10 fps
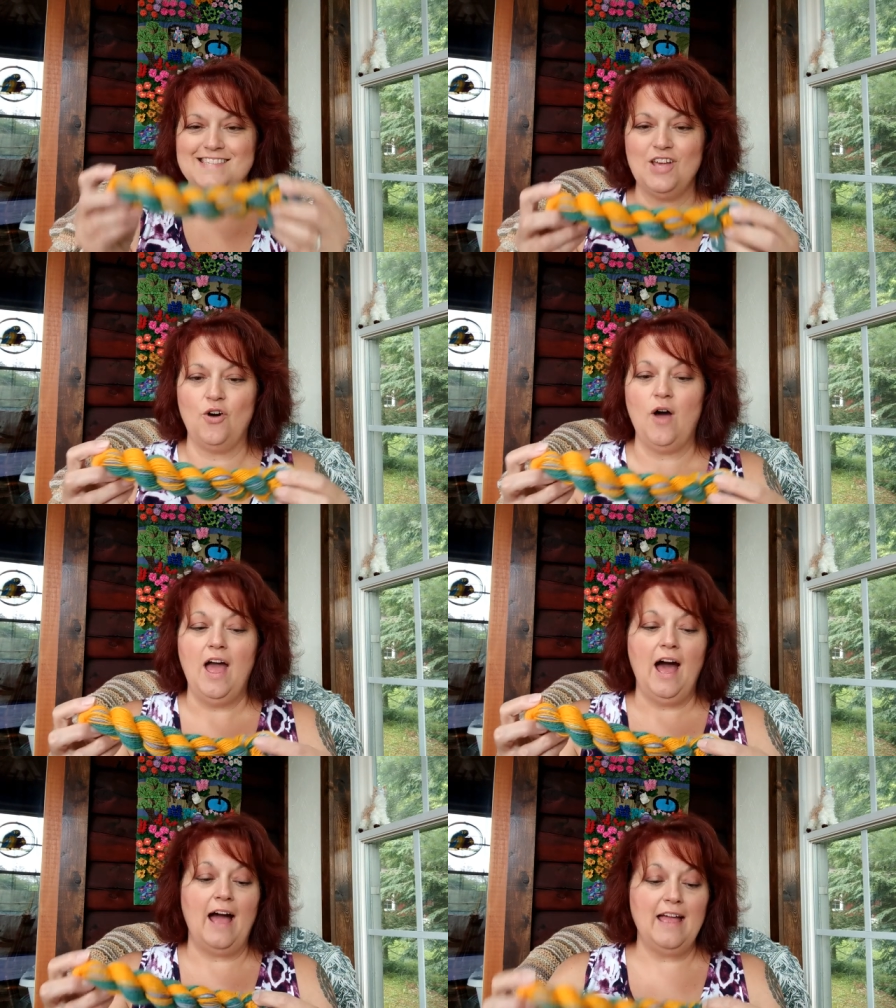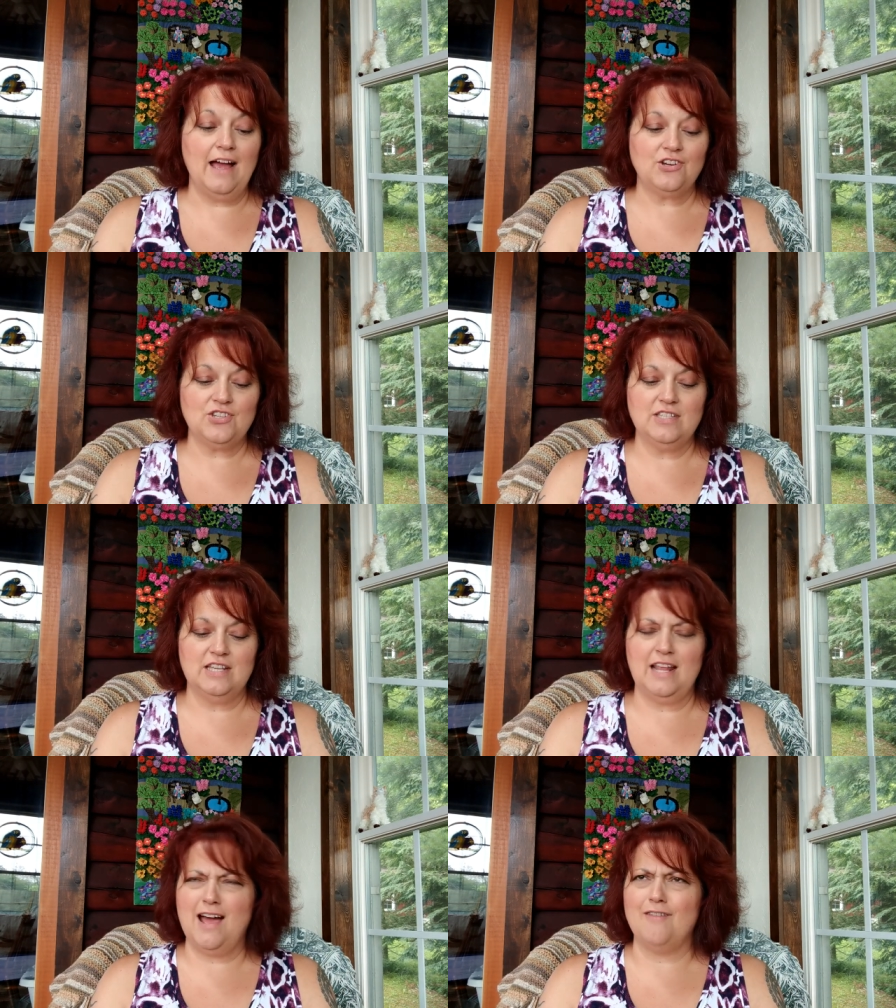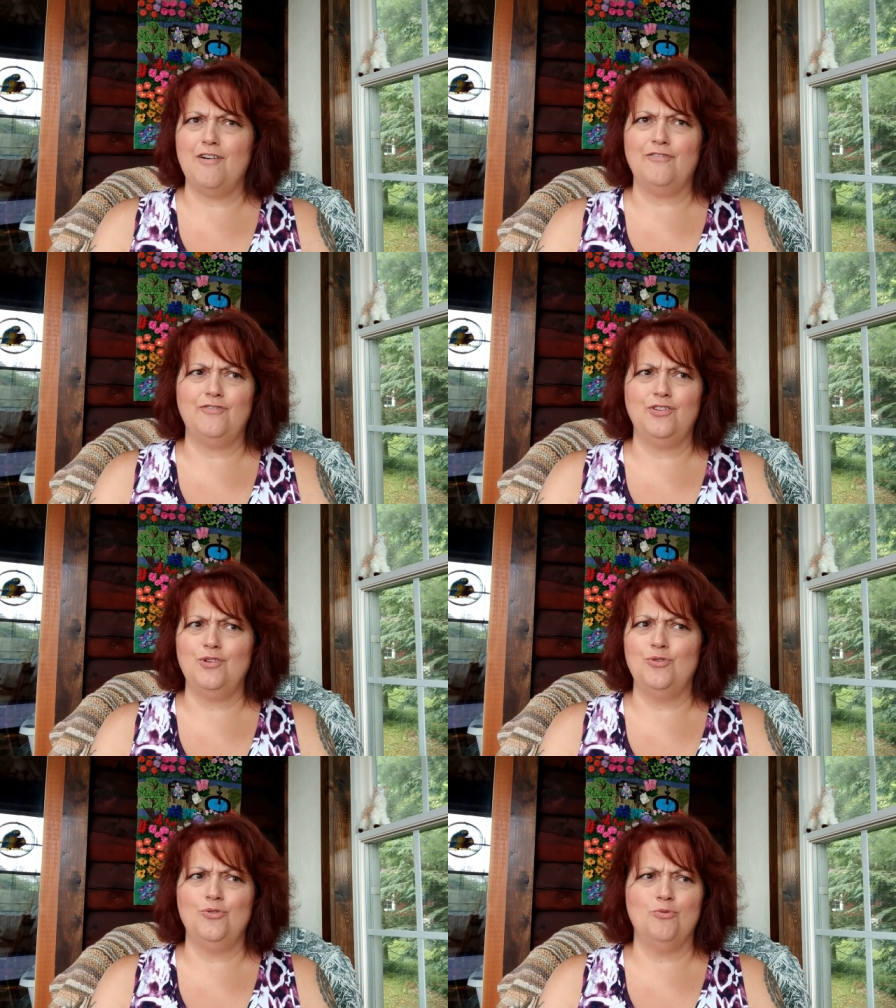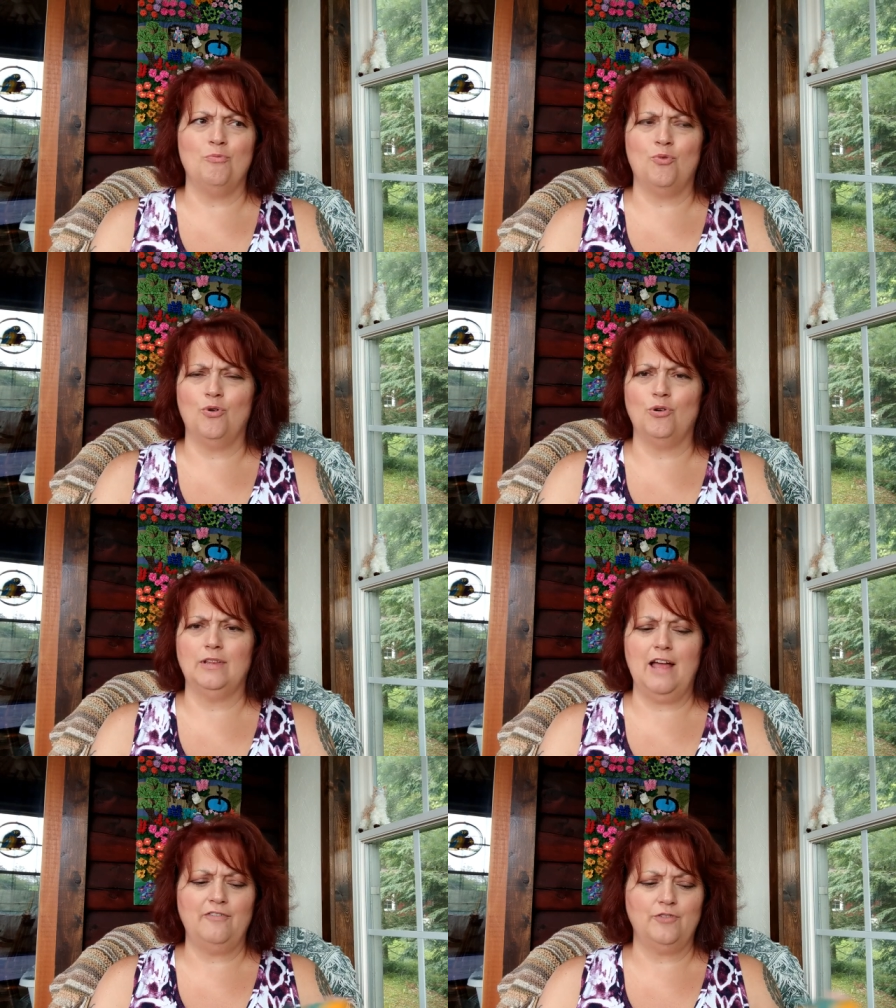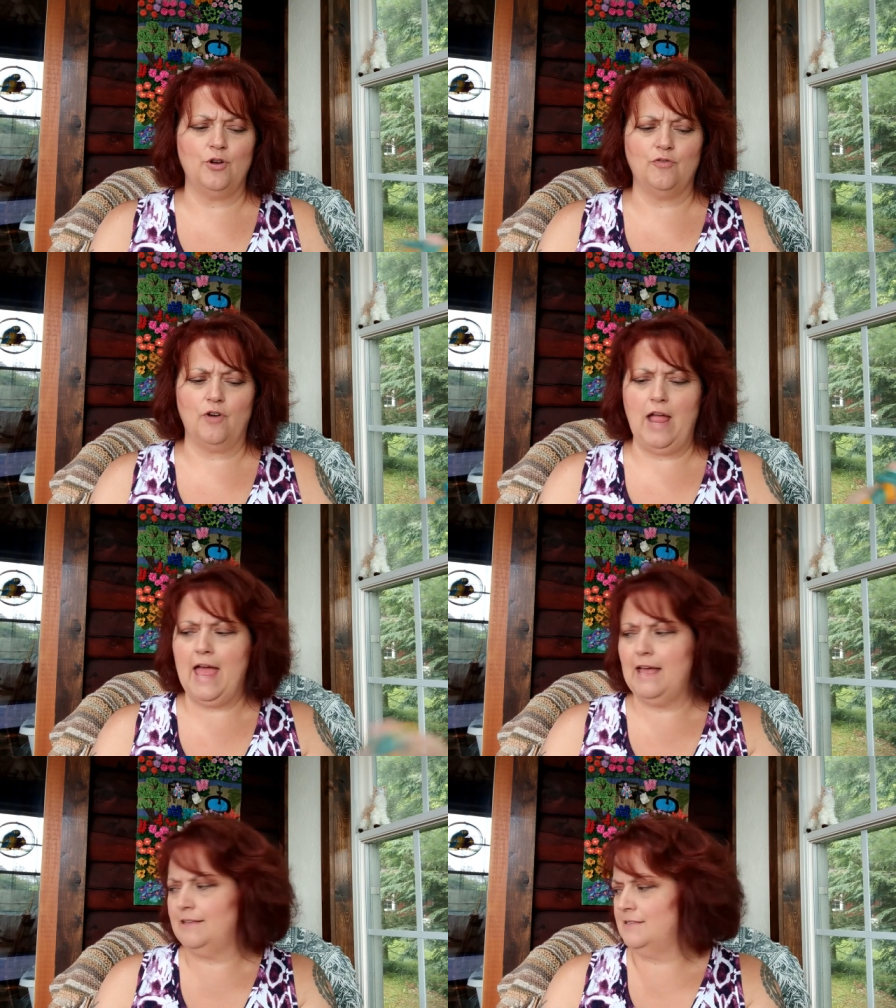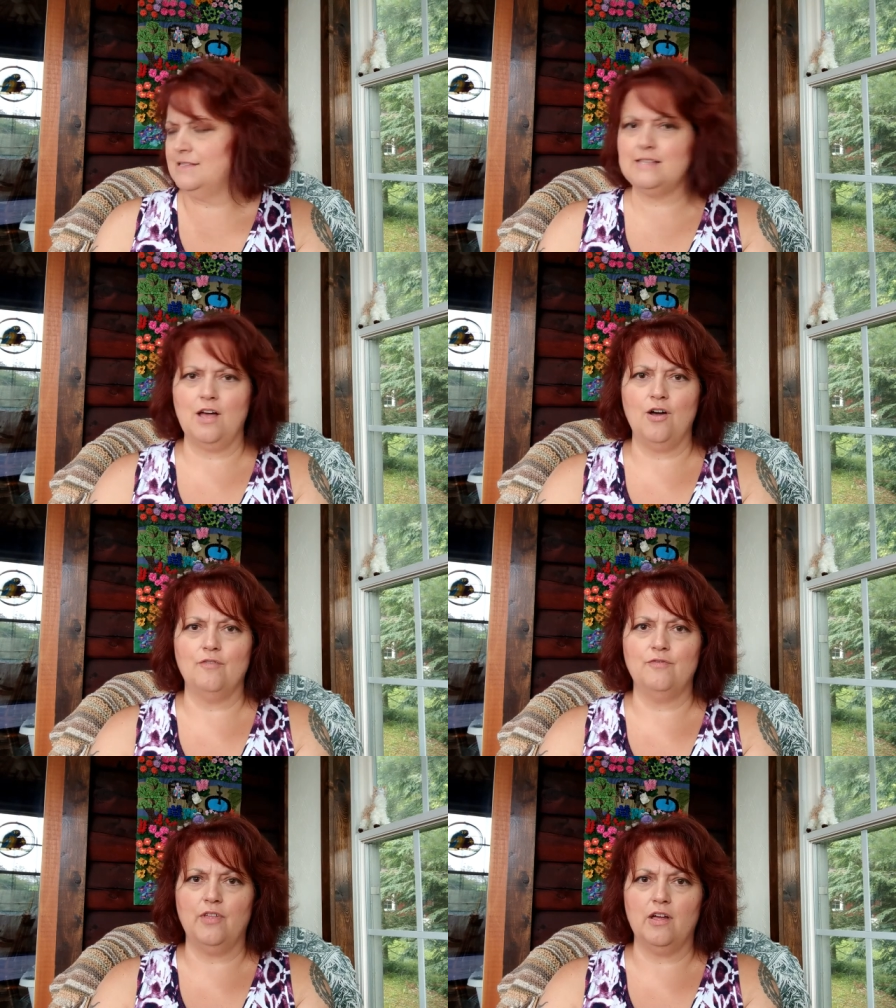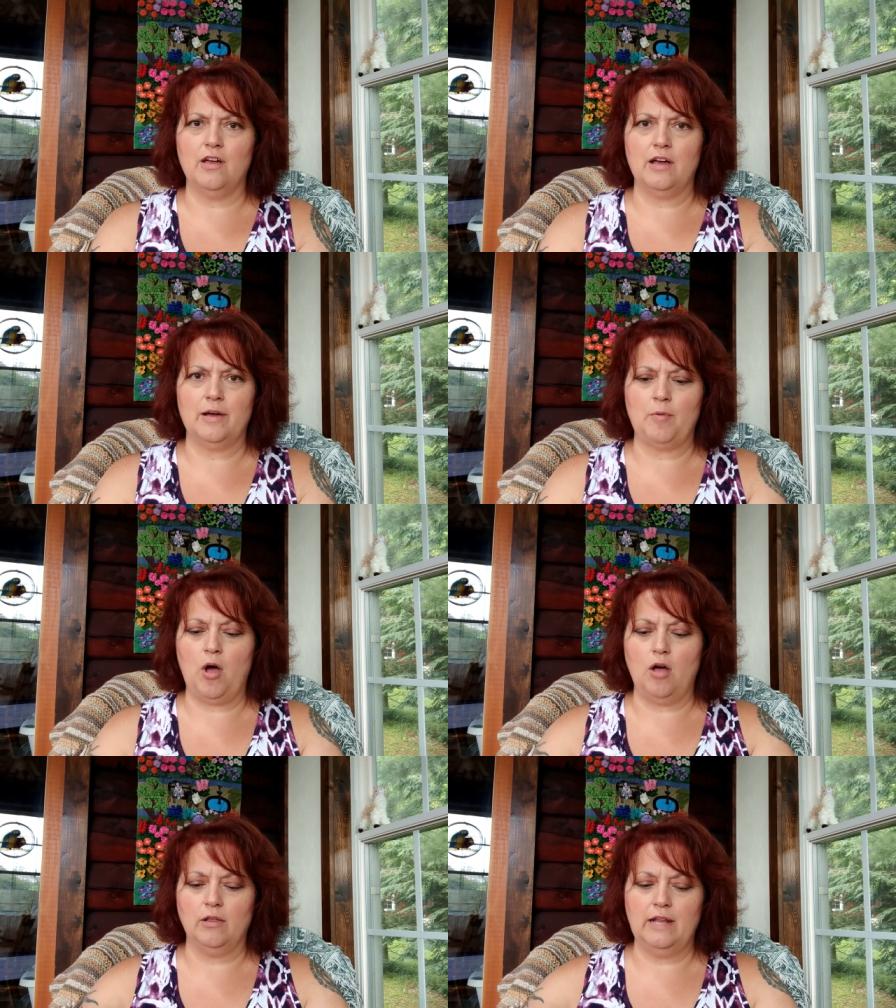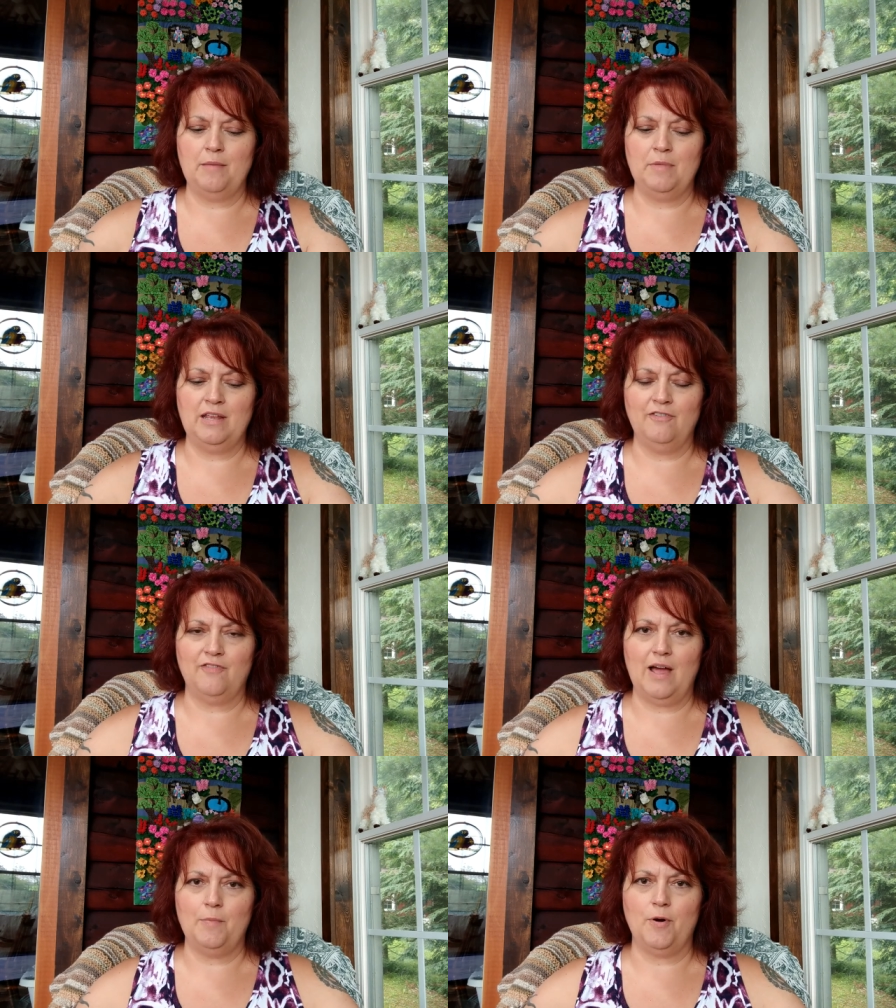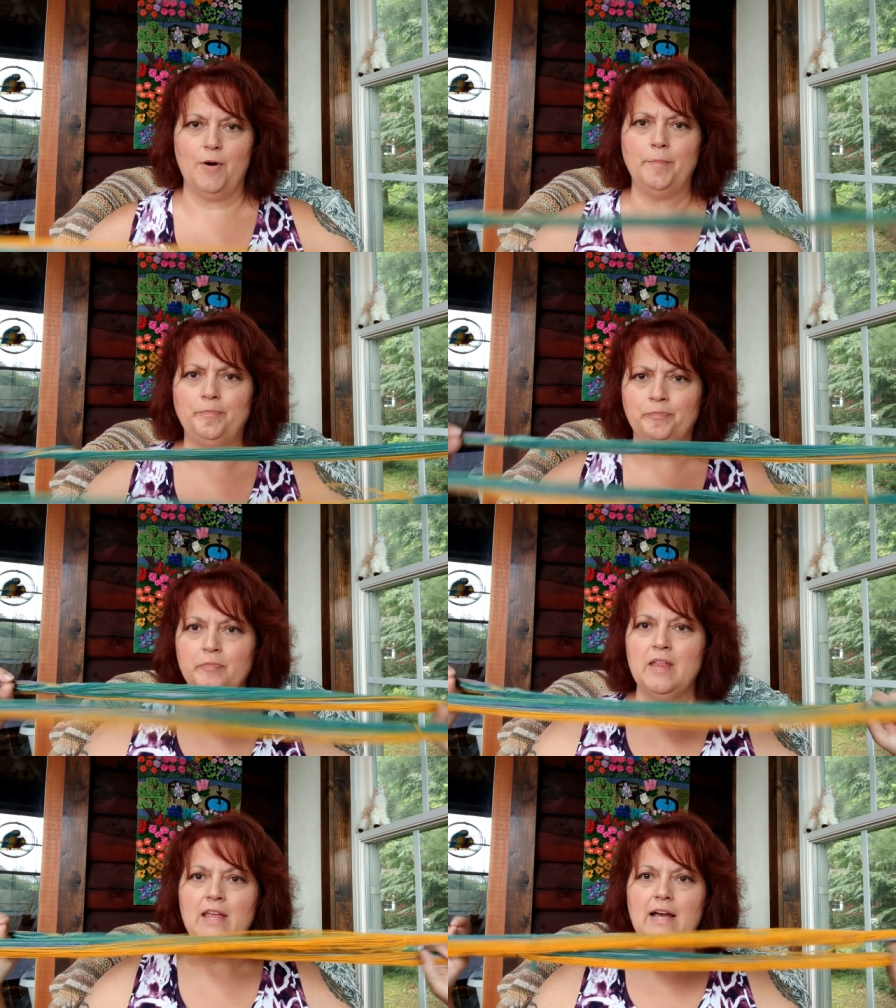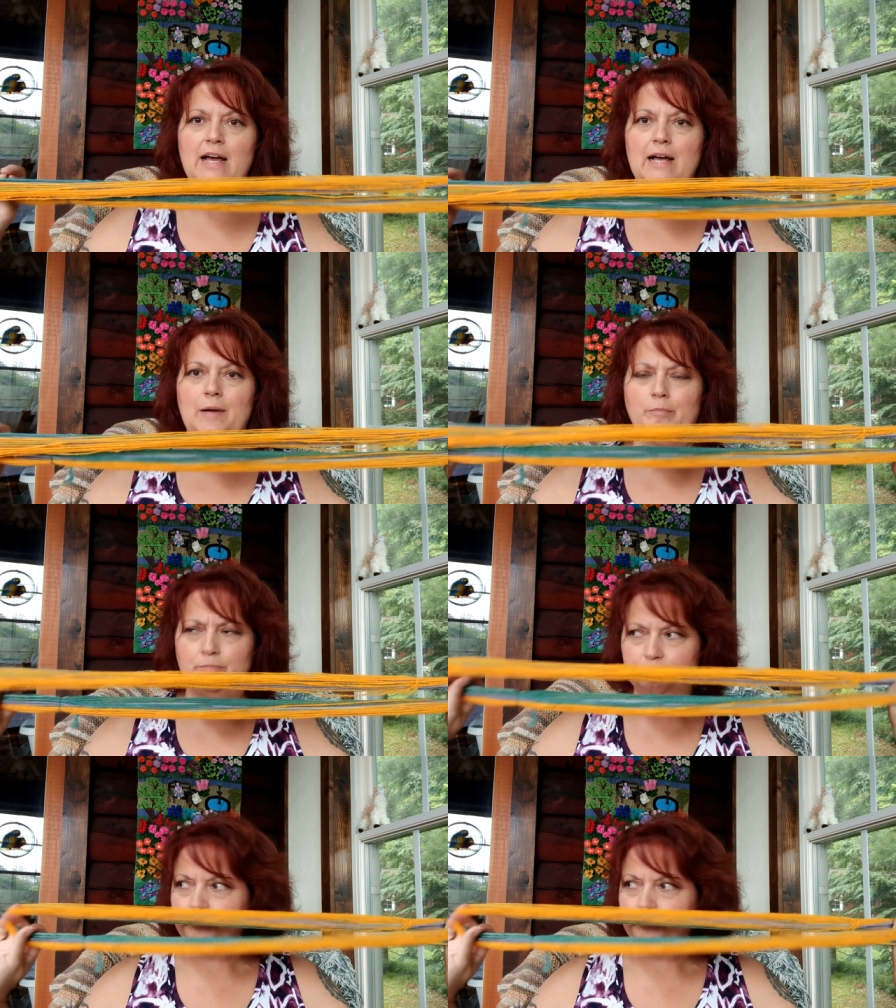so I actually did have a few more leftover ends of the um, holiday mini fiber um,